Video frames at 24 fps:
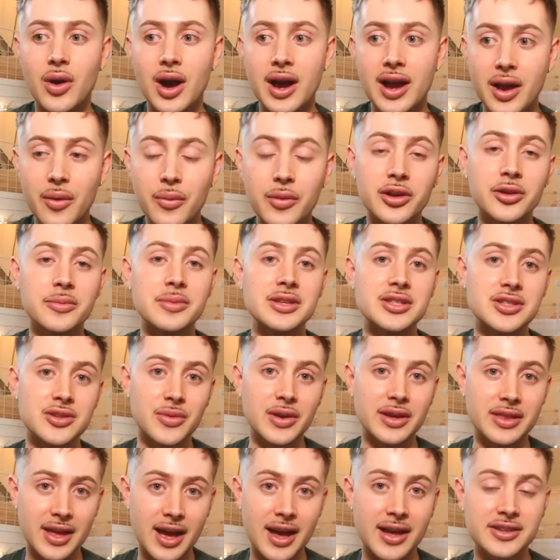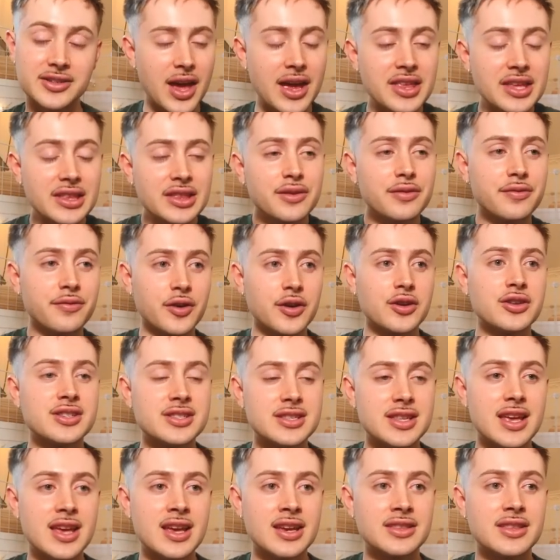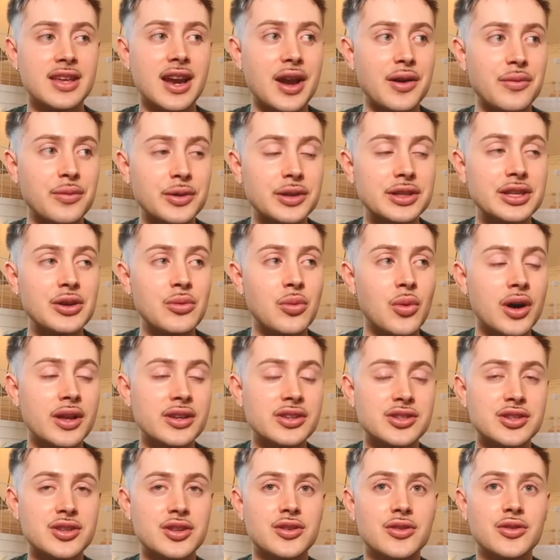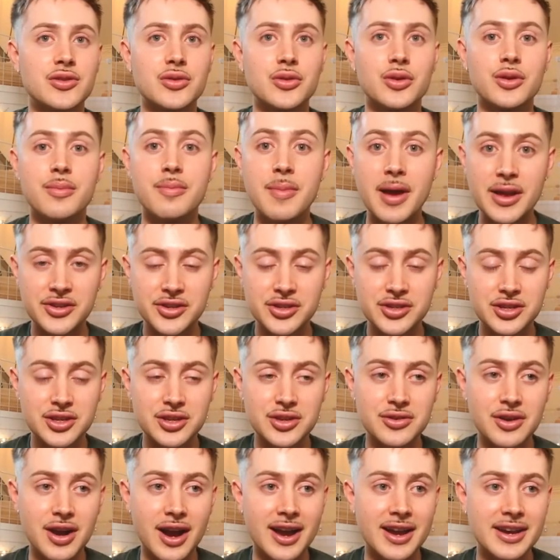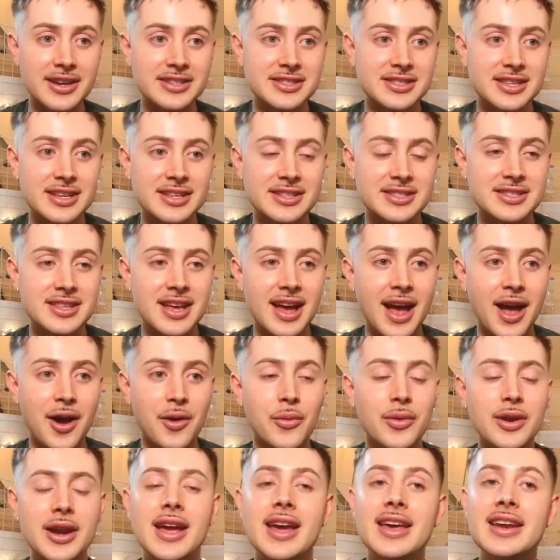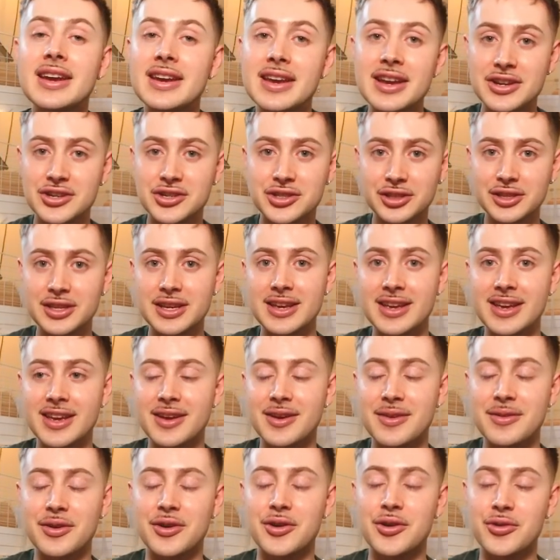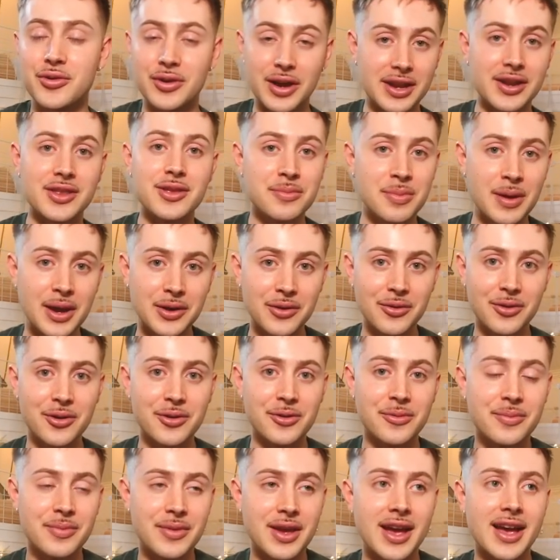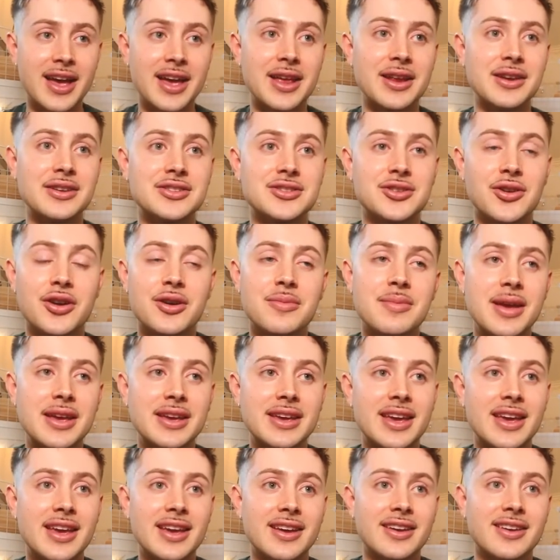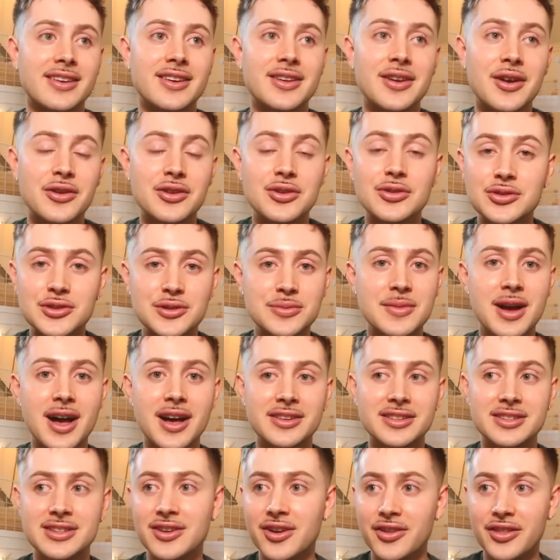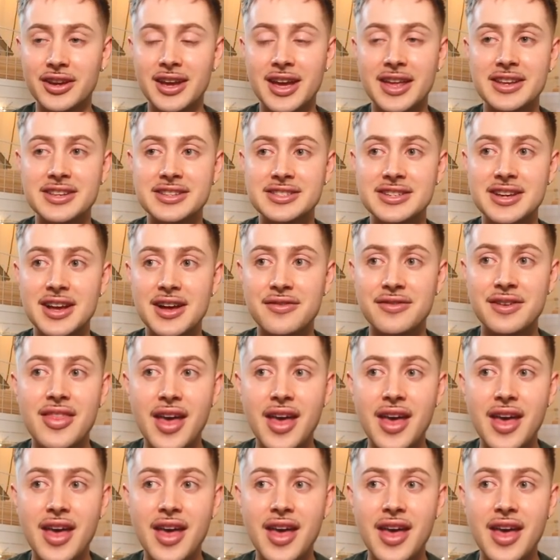why I will be doing that. I think the first thing that I really want to mention to you guys is that when I had initially created the pig room and started making, you know, YouTube content, all that kind of stuff,